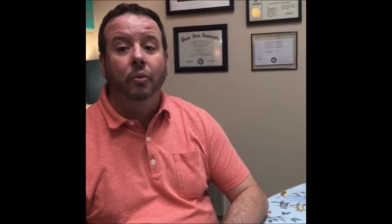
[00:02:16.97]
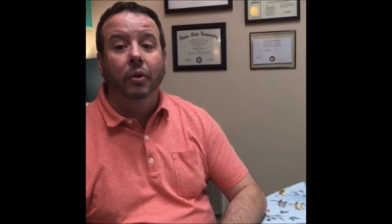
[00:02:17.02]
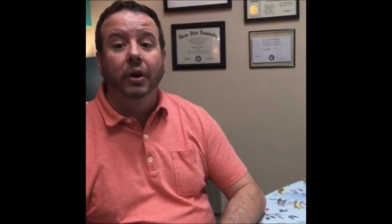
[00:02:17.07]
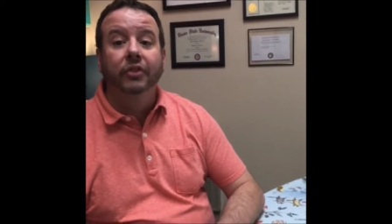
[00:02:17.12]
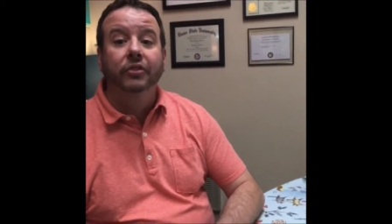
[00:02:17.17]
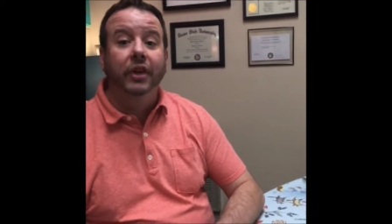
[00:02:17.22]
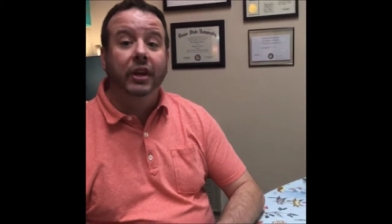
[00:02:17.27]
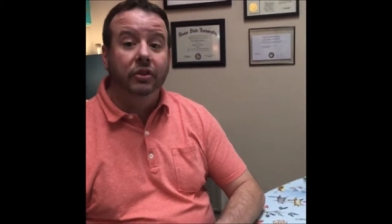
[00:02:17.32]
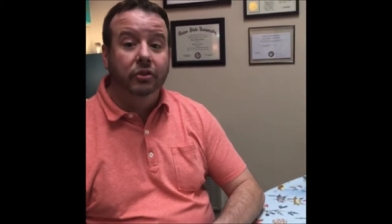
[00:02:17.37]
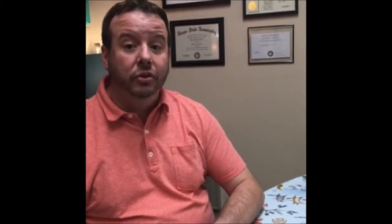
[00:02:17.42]

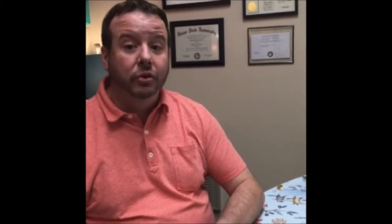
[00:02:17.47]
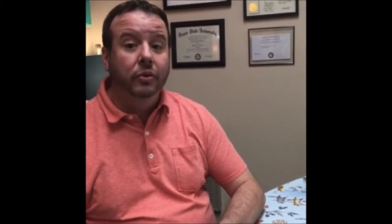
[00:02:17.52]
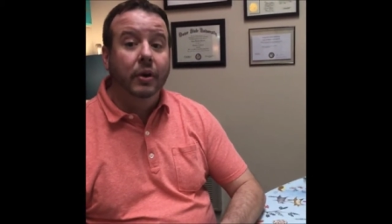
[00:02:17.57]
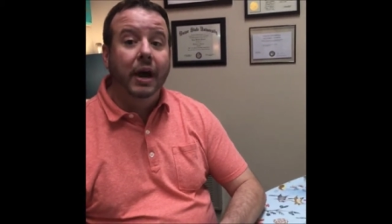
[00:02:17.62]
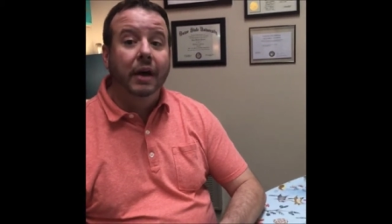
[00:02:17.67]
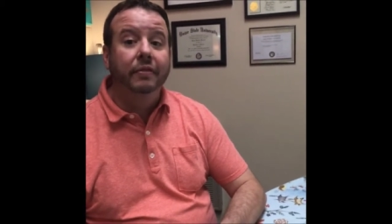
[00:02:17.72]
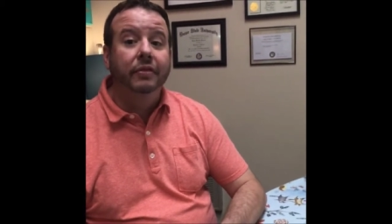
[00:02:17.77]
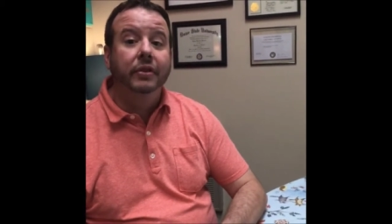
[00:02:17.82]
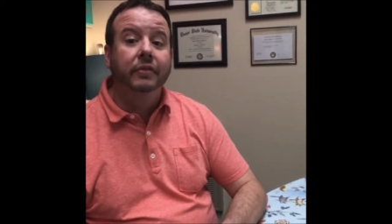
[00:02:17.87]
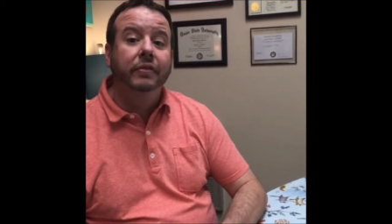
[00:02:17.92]
Once I do
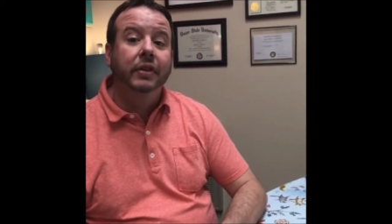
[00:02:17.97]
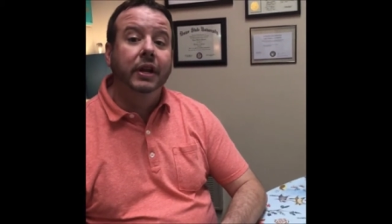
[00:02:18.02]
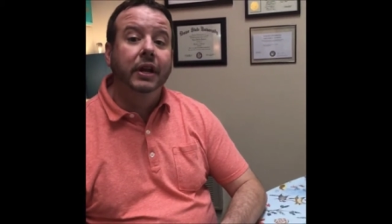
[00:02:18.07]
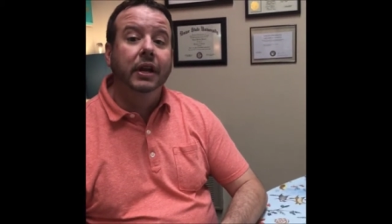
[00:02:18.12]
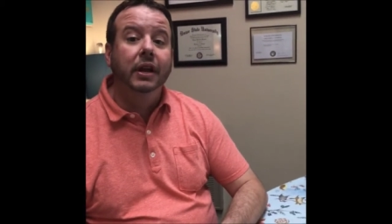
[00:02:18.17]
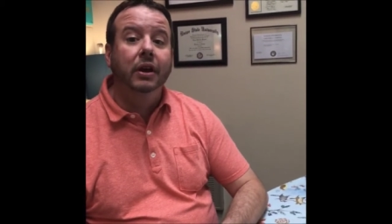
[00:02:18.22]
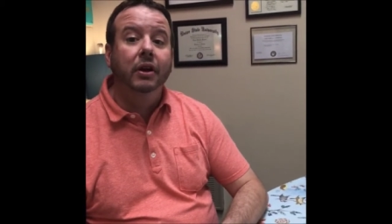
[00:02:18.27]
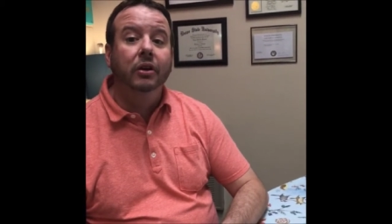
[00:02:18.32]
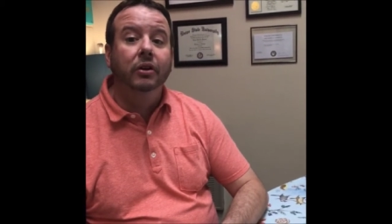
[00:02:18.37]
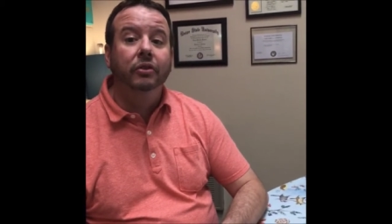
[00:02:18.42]
have the
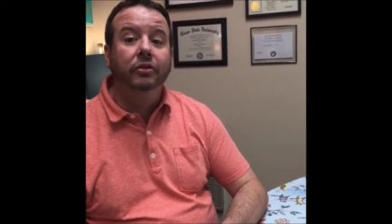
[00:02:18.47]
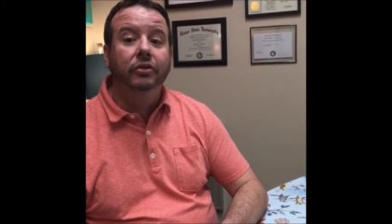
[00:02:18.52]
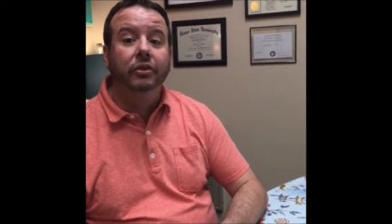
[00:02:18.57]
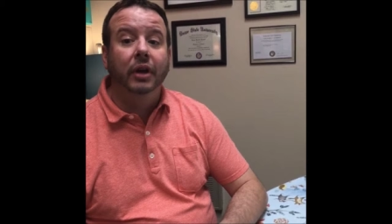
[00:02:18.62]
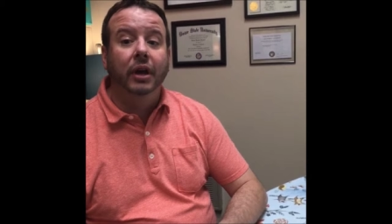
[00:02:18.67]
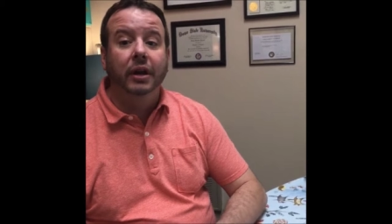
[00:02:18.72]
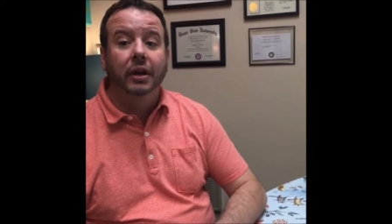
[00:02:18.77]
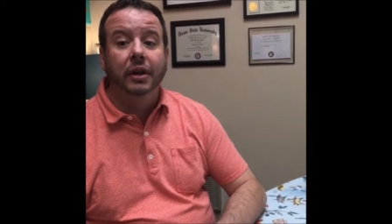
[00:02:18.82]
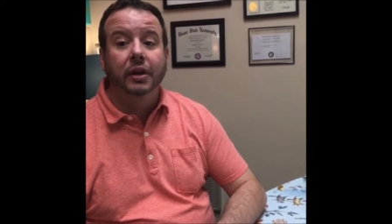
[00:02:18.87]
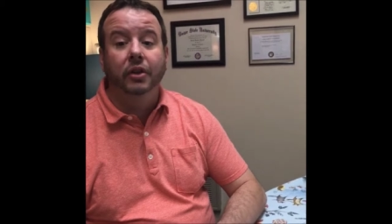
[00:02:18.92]

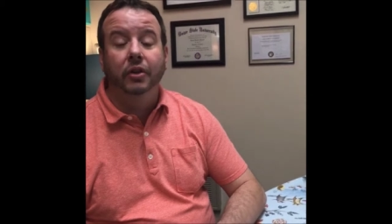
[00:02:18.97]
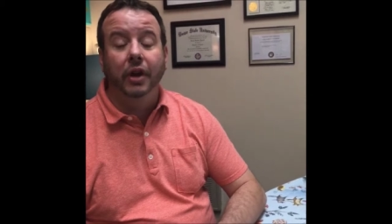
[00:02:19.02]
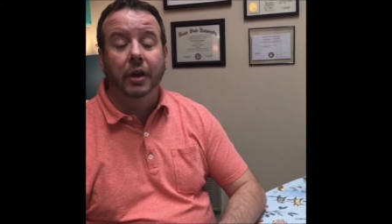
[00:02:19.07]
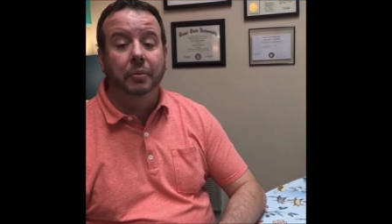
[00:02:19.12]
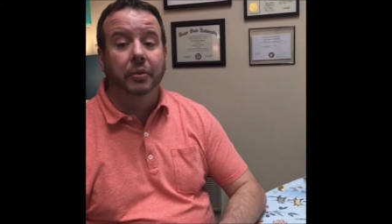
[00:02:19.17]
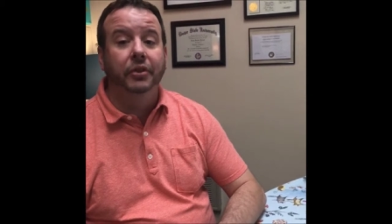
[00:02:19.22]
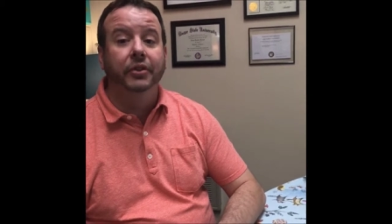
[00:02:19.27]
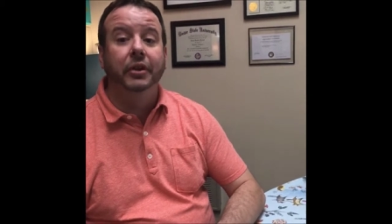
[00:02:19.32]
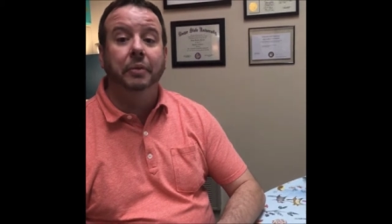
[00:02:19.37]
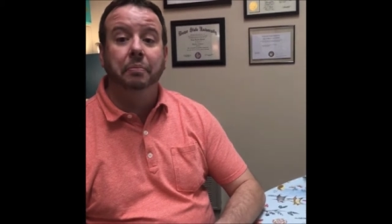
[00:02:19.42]
videos, you're
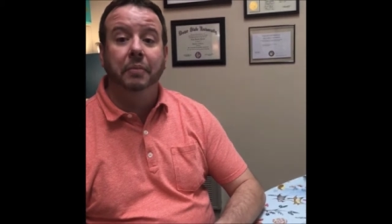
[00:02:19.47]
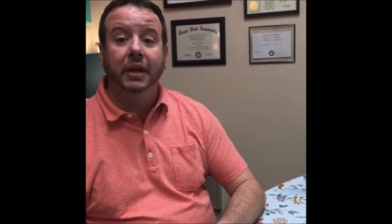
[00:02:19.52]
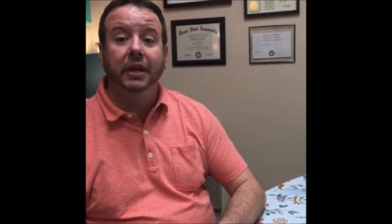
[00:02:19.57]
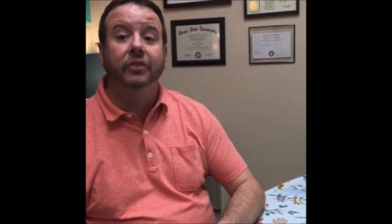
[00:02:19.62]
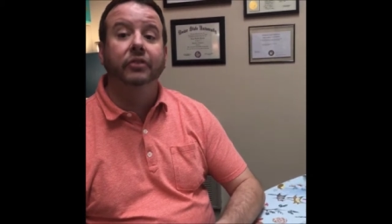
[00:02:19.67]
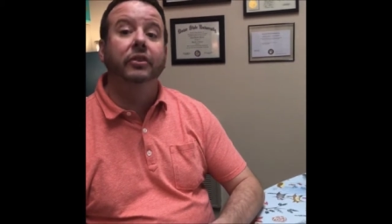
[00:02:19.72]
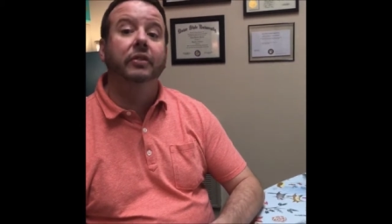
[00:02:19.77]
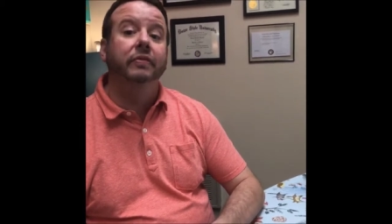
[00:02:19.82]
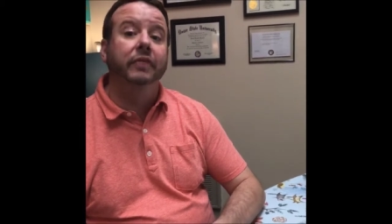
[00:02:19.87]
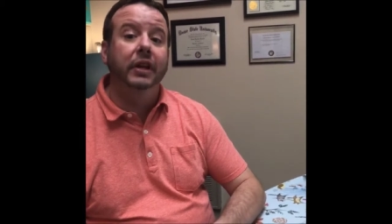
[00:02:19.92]
able to
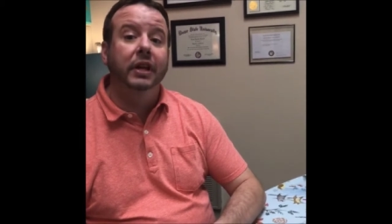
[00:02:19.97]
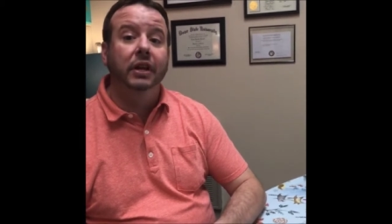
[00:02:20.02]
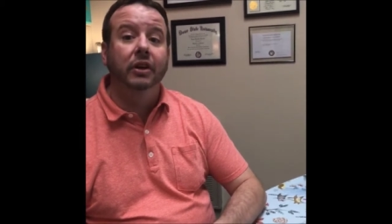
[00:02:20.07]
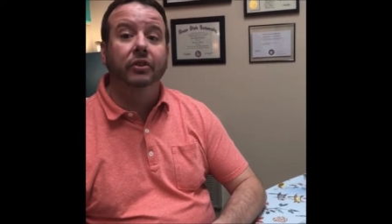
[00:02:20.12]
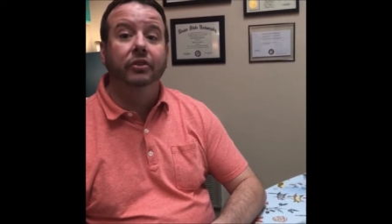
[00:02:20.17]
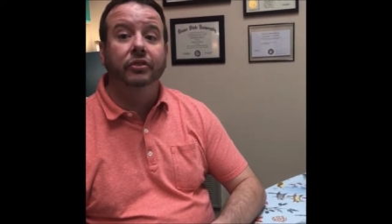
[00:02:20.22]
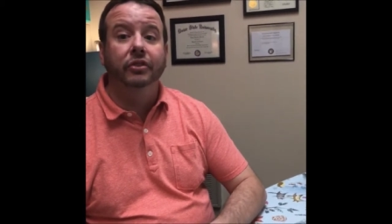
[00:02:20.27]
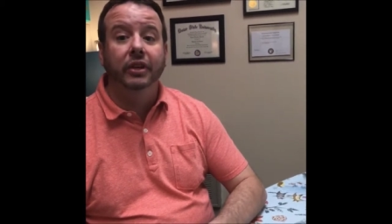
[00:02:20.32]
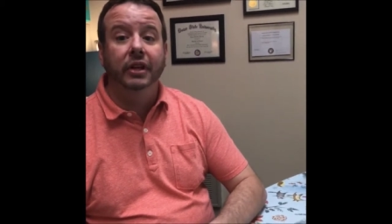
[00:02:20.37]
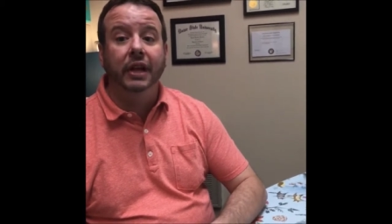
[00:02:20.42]
mix the
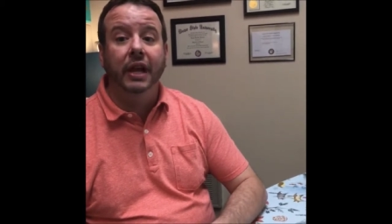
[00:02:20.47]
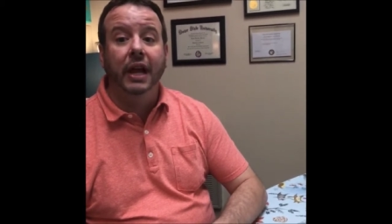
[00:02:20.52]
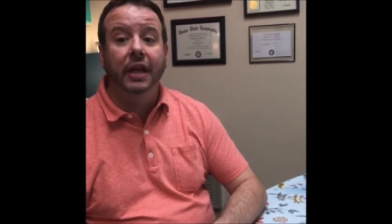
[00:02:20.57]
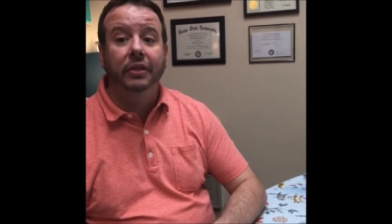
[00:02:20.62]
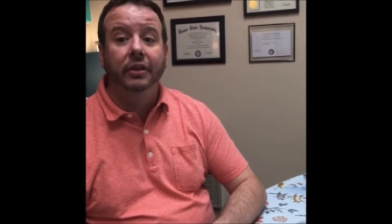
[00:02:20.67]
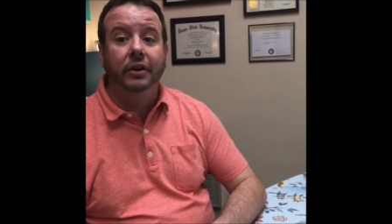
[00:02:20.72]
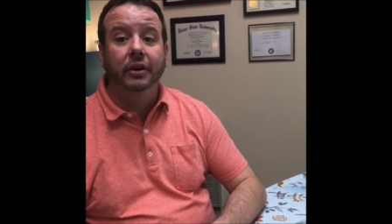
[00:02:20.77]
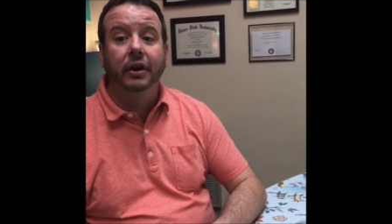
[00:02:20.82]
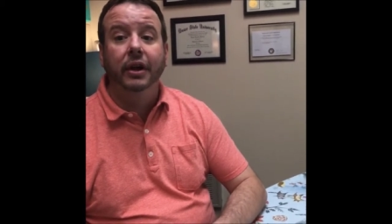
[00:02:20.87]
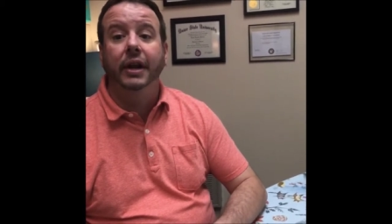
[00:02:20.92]
videos
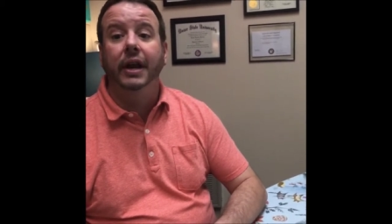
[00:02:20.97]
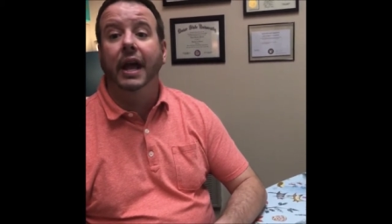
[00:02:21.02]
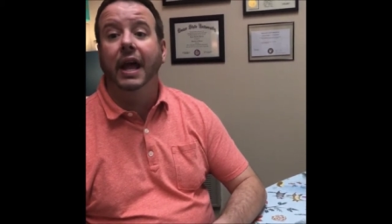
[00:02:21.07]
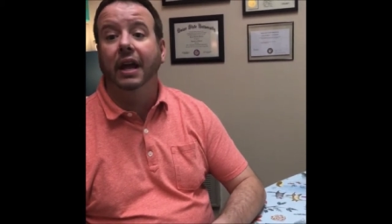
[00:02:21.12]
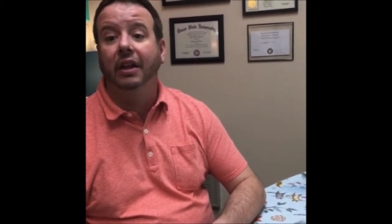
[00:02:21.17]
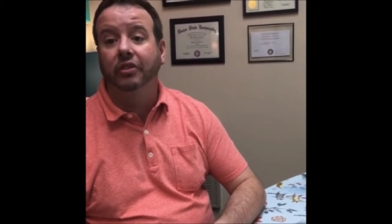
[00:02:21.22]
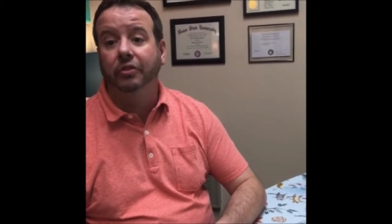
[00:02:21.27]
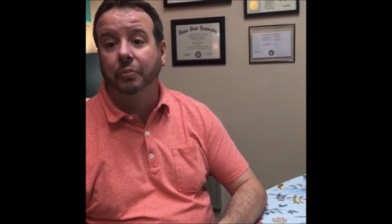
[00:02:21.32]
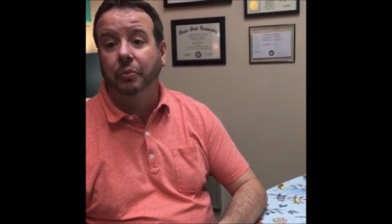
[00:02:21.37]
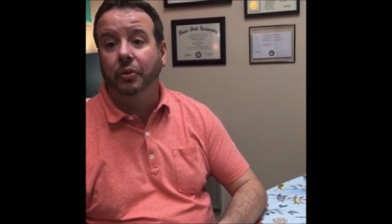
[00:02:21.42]
together and
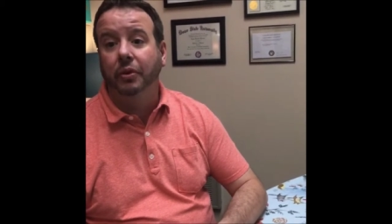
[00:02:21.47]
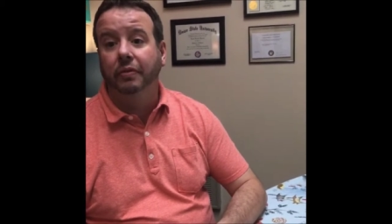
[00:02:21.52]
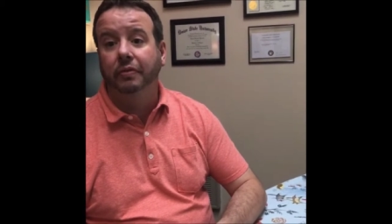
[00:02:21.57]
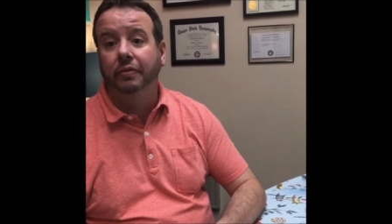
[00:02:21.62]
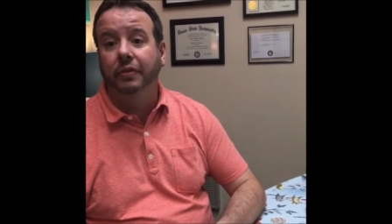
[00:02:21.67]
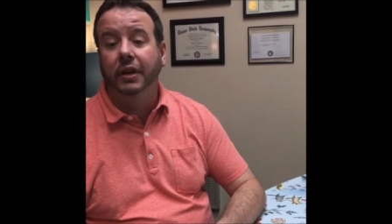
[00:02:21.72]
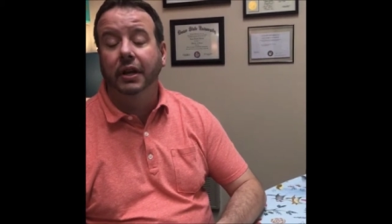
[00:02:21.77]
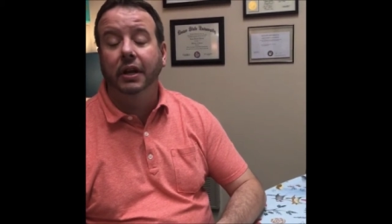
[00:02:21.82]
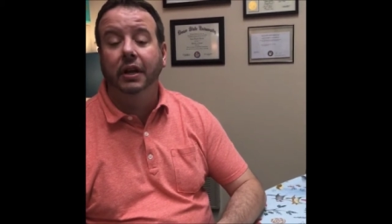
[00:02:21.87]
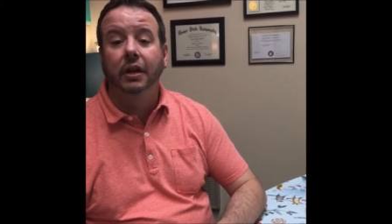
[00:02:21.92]

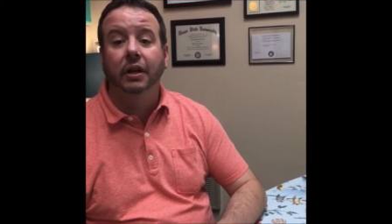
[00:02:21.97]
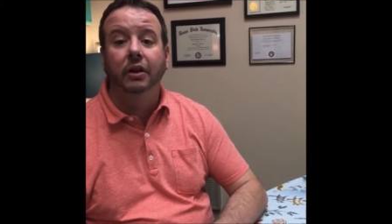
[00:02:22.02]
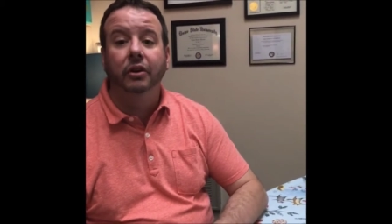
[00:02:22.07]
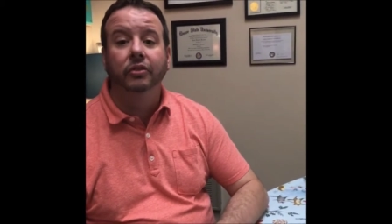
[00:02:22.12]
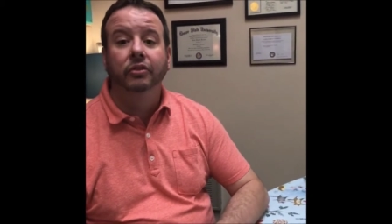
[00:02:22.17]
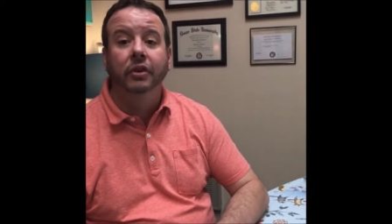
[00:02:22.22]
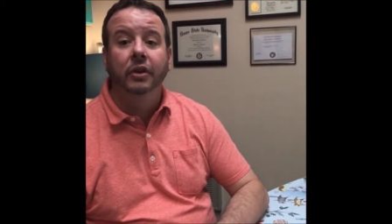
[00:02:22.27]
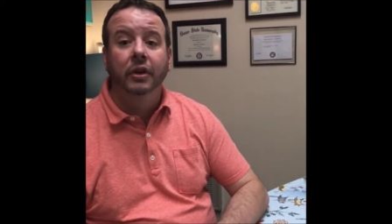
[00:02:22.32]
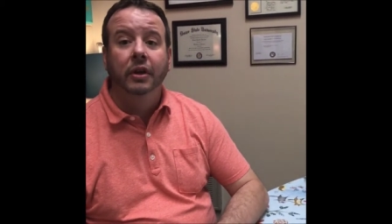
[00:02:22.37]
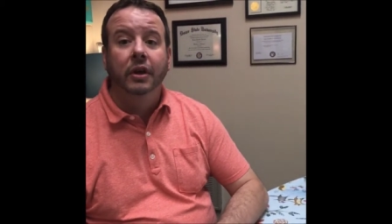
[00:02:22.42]
export
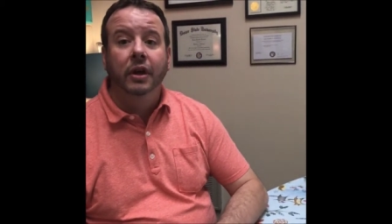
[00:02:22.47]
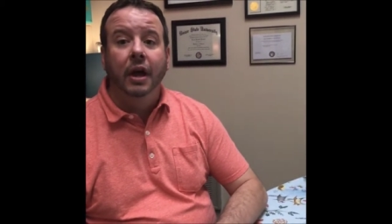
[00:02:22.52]
videos